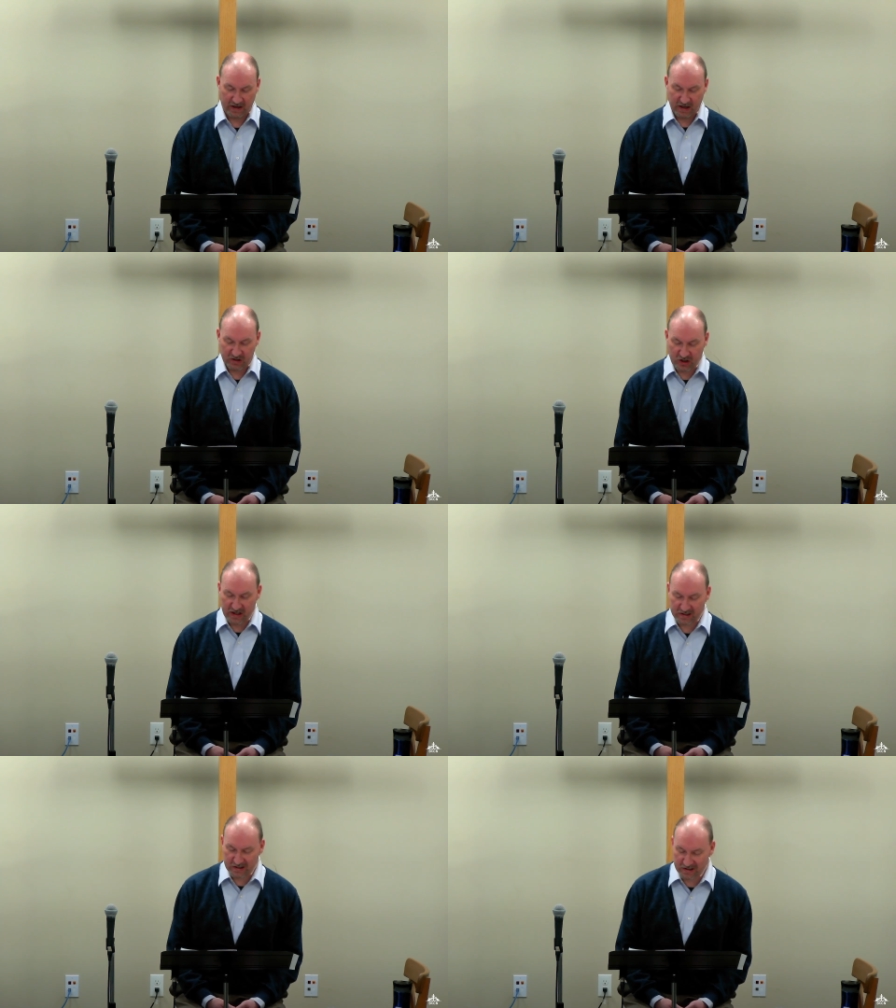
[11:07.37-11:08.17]

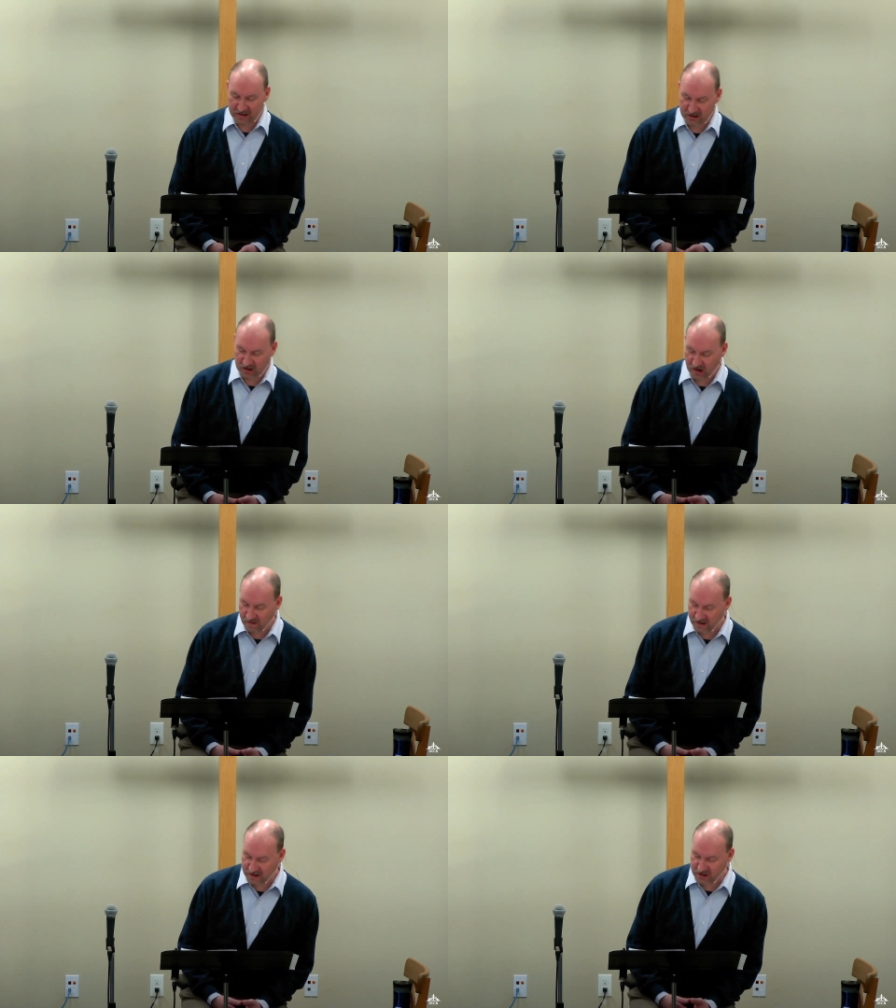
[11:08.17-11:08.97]
Jesus, the
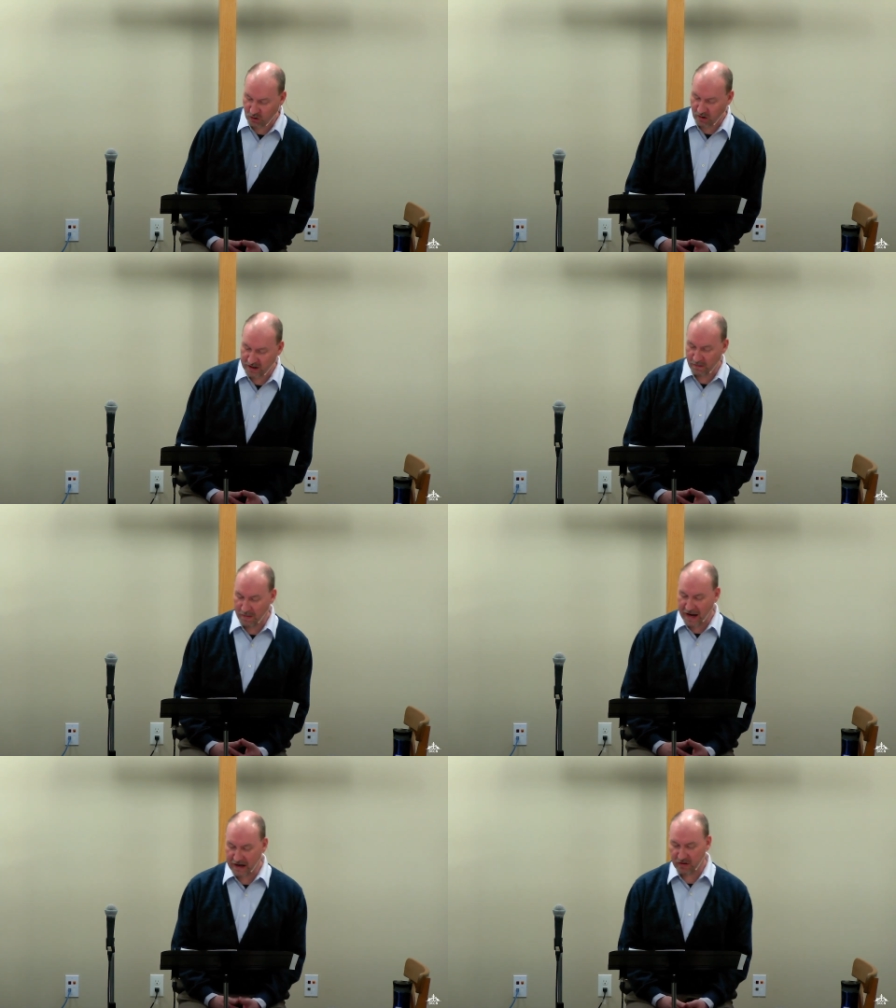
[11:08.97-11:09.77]
servant, is going to
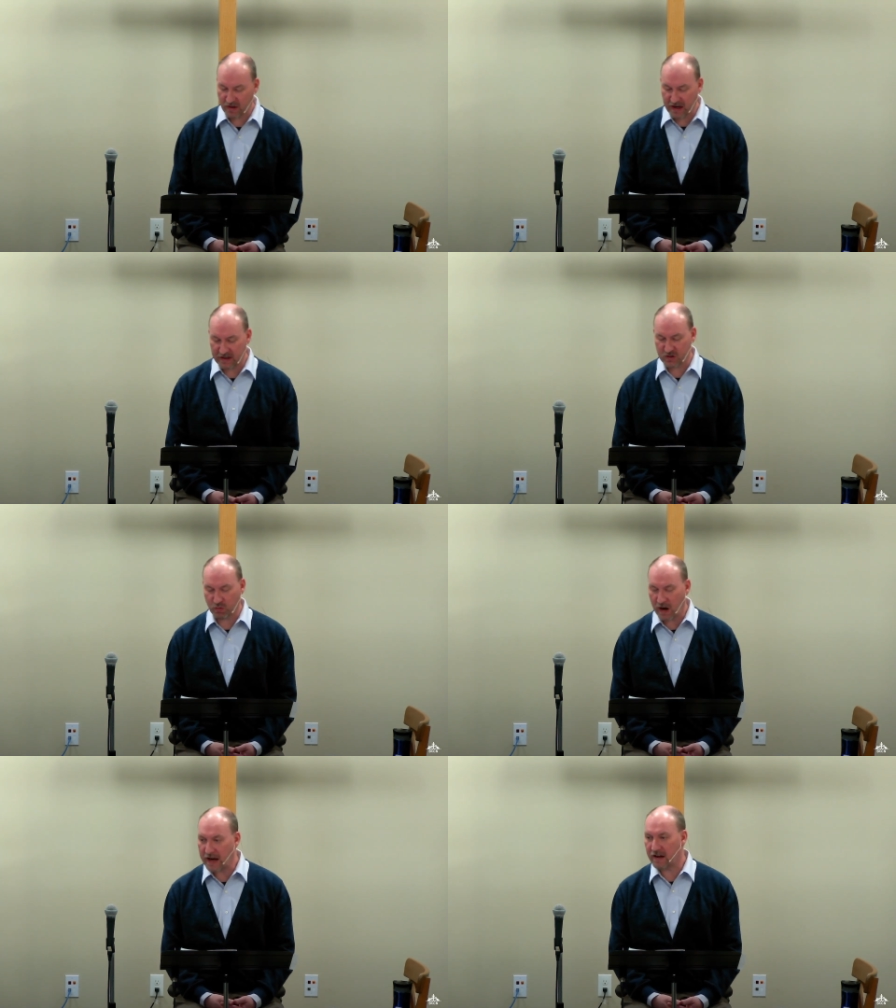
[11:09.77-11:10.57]
make things
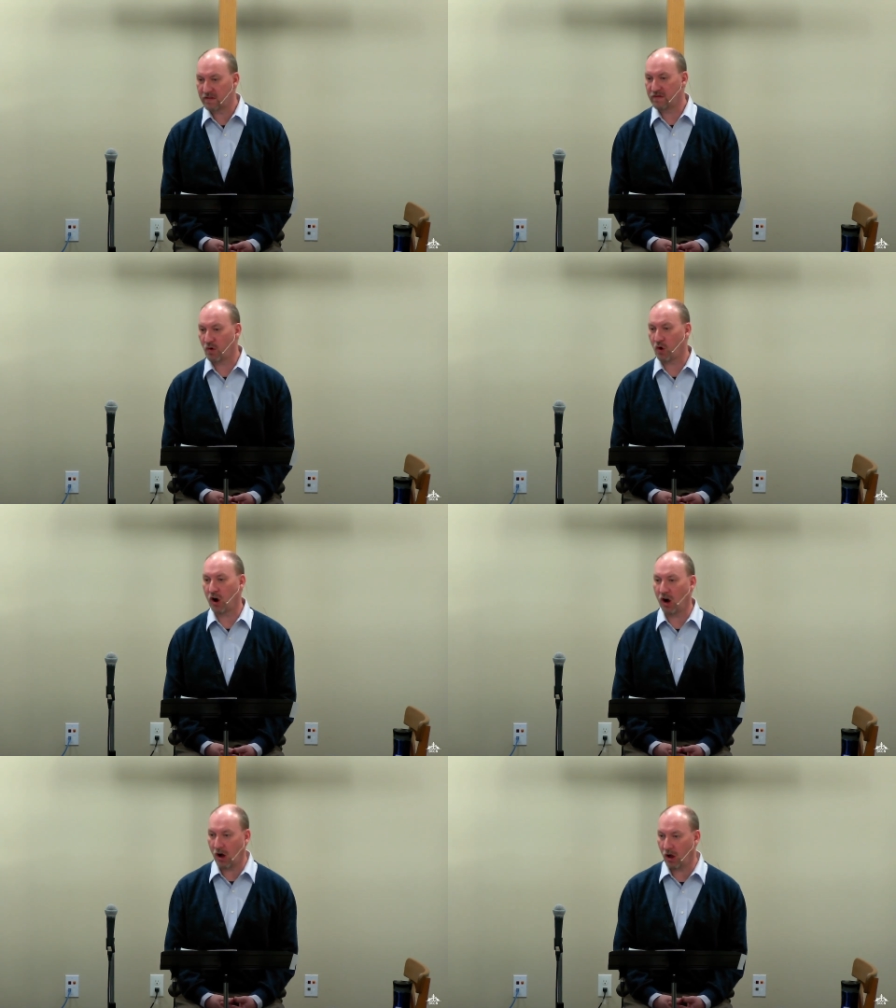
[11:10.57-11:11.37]
right for
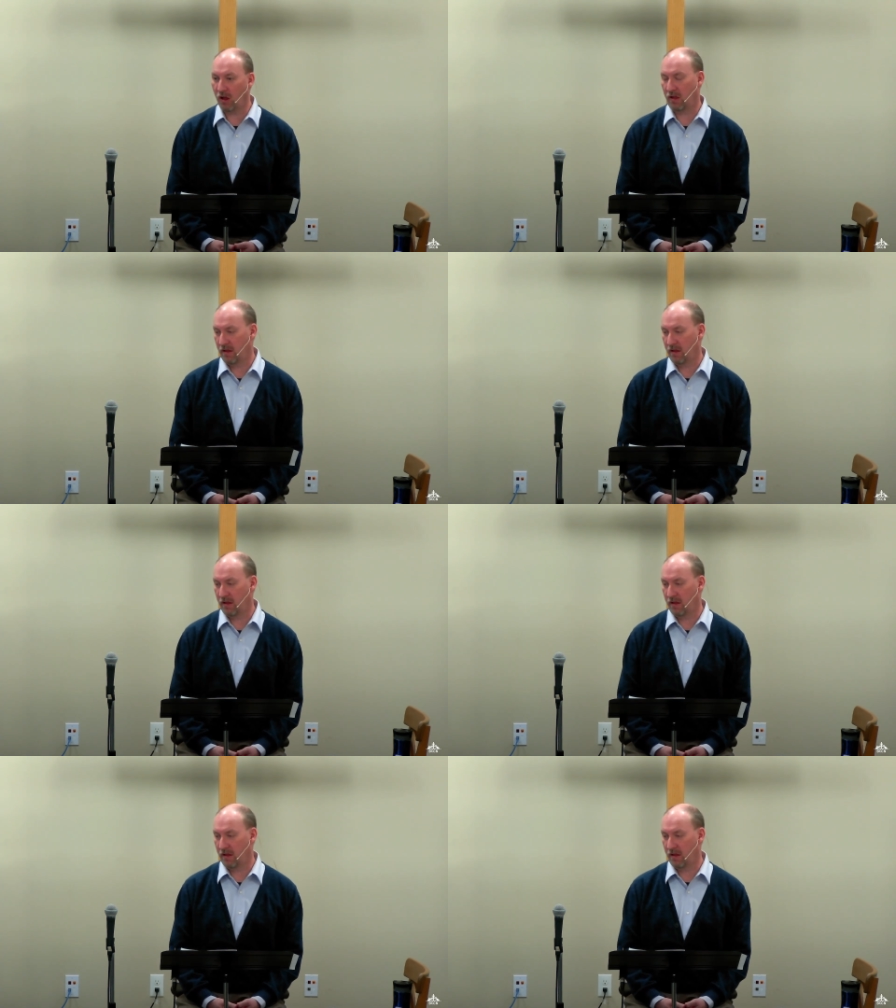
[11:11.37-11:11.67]
all.